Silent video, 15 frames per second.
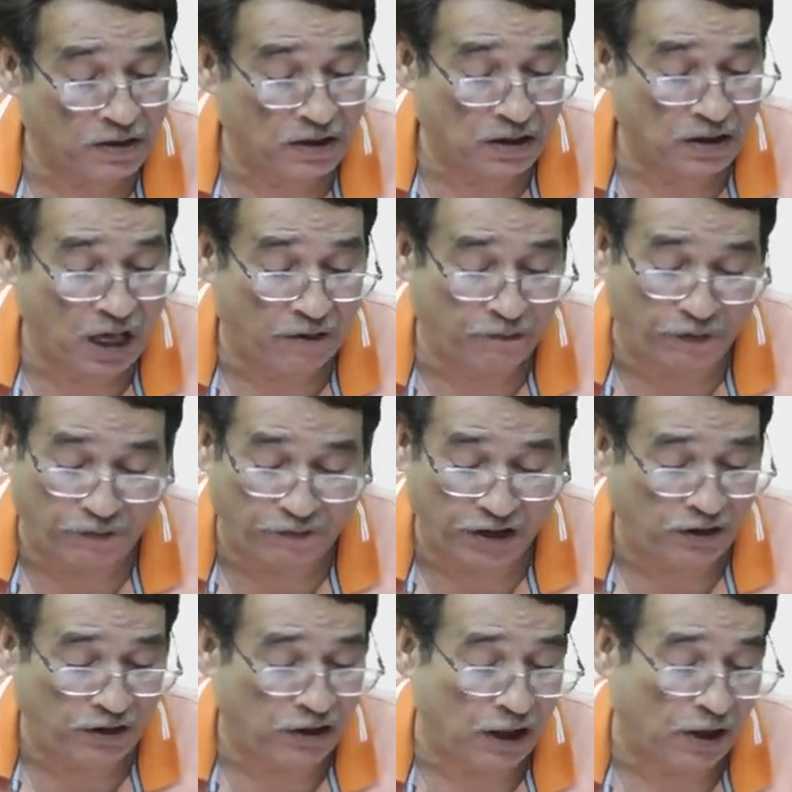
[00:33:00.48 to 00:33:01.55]
are
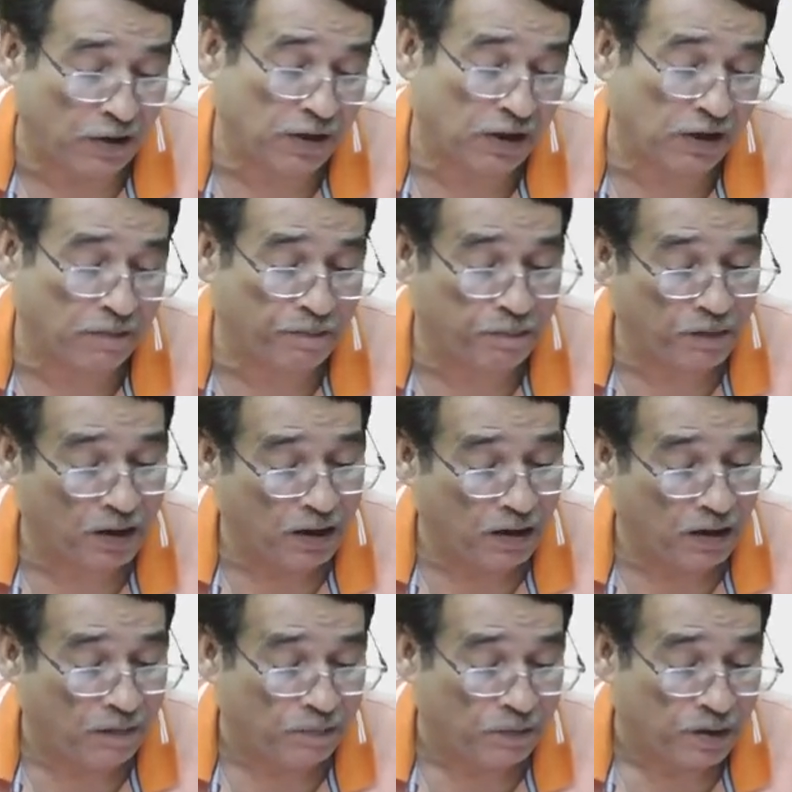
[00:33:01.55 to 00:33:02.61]
15,000.
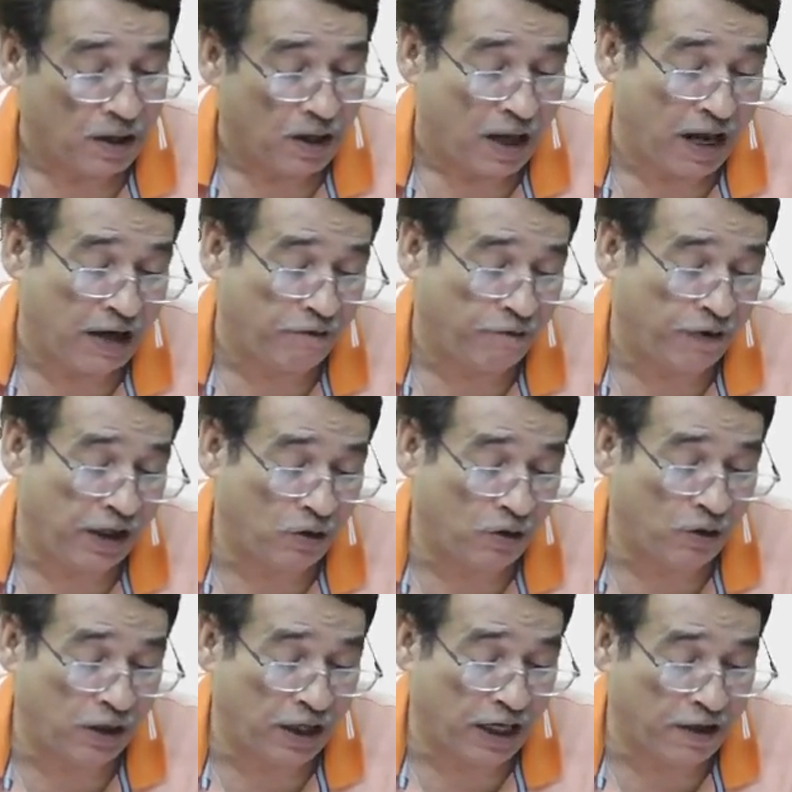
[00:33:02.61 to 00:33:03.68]
And we know
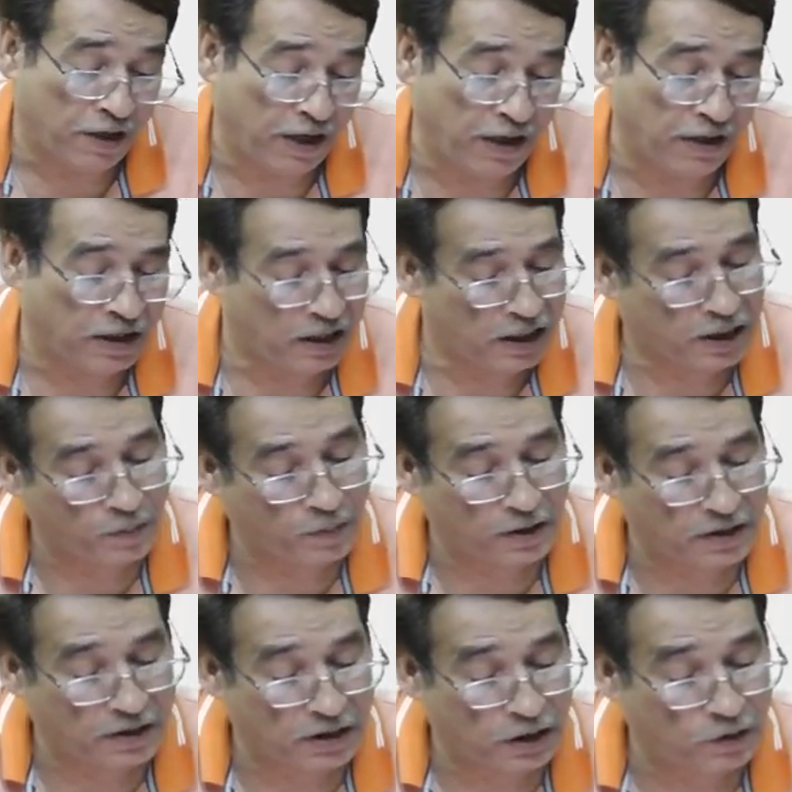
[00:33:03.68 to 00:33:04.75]
that rental
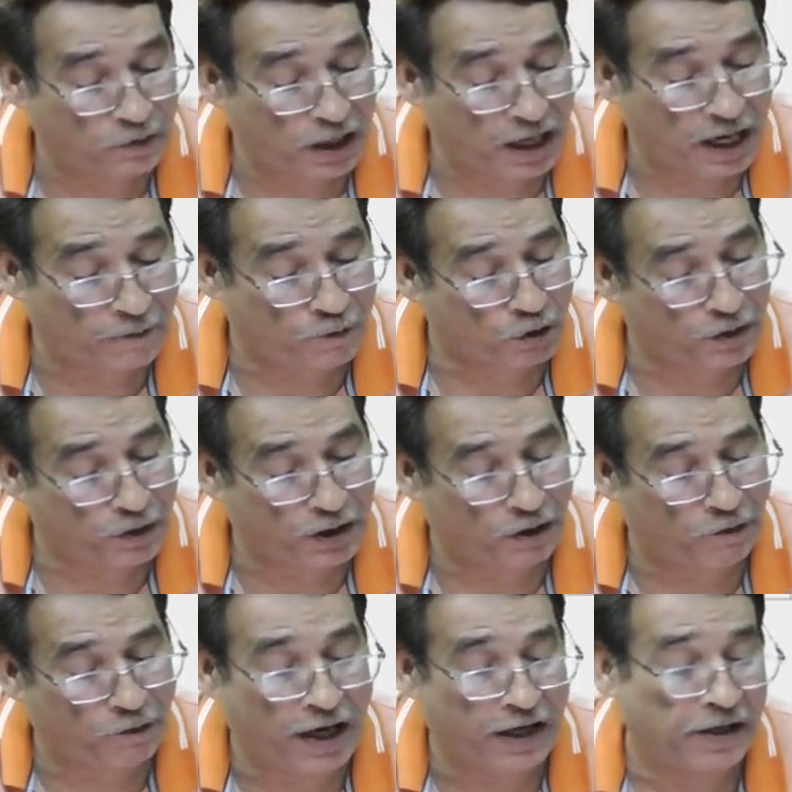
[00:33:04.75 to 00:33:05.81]
expenses will have to be
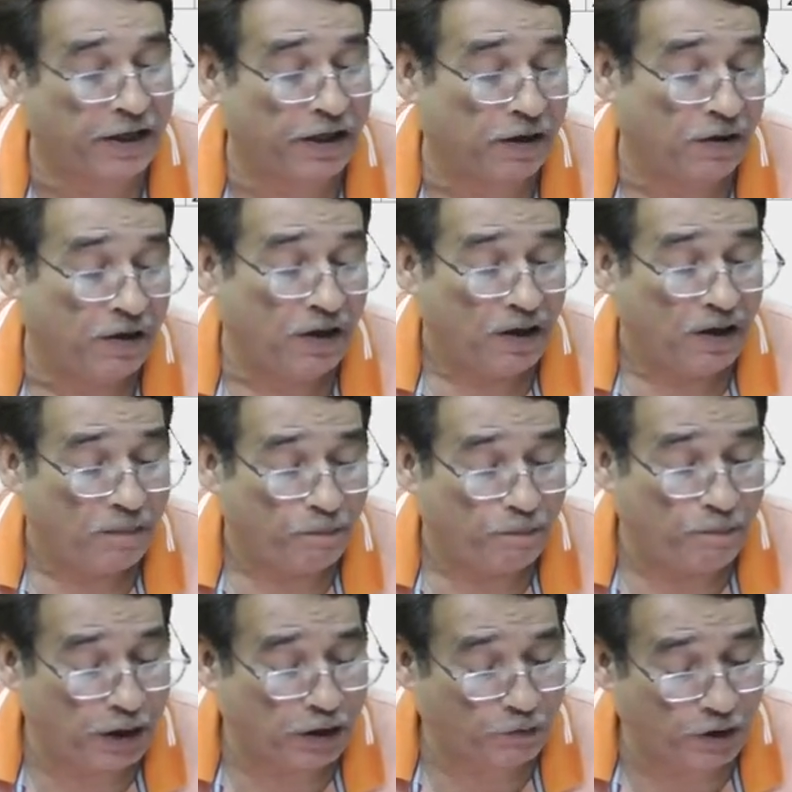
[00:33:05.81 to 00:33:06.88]
divided
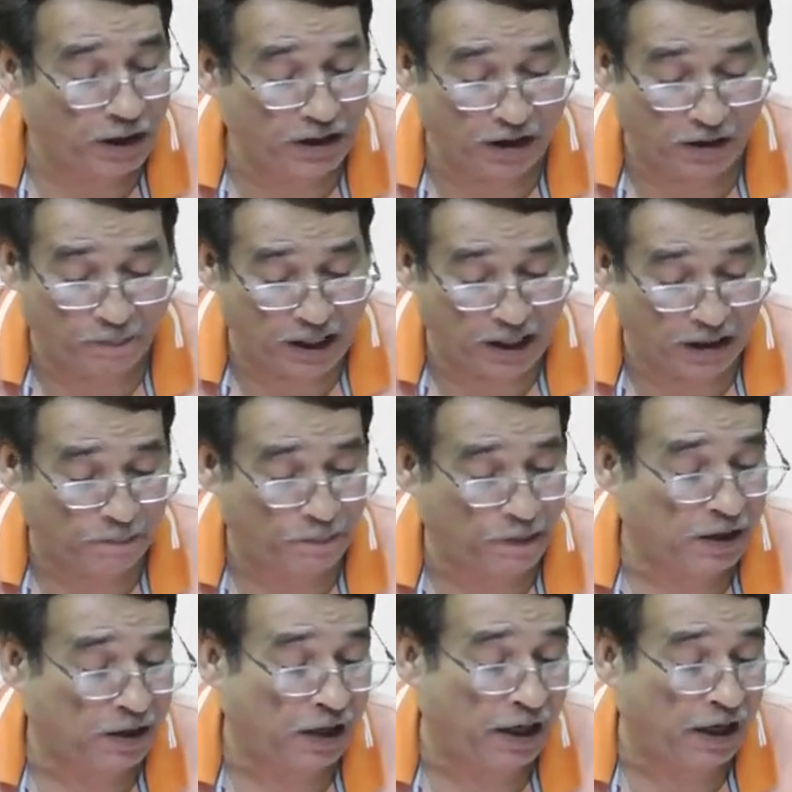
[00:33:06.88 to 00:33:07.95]
between
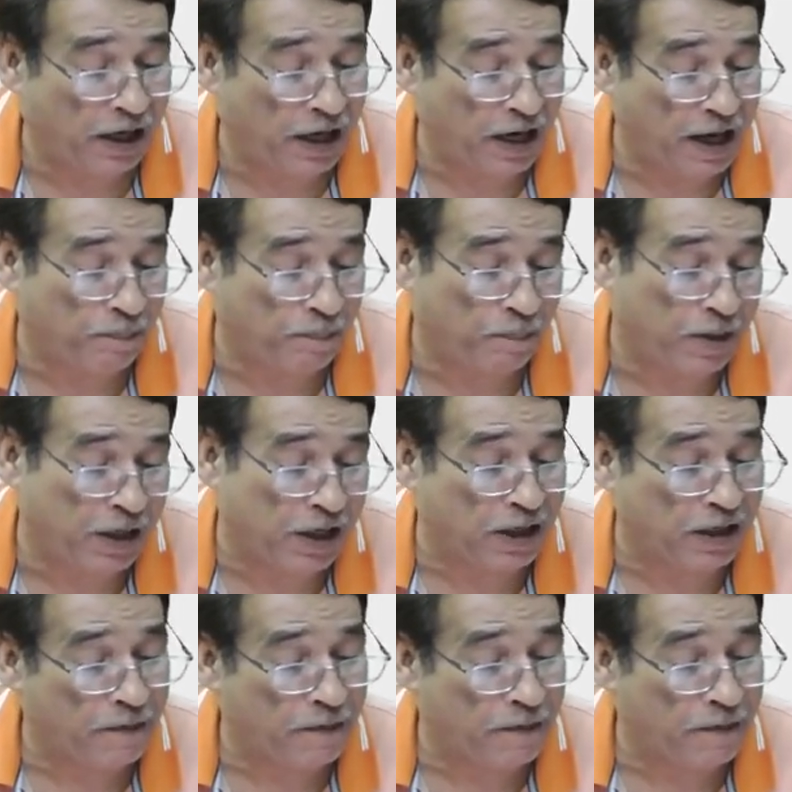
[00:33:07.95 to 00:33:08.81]
department A and B.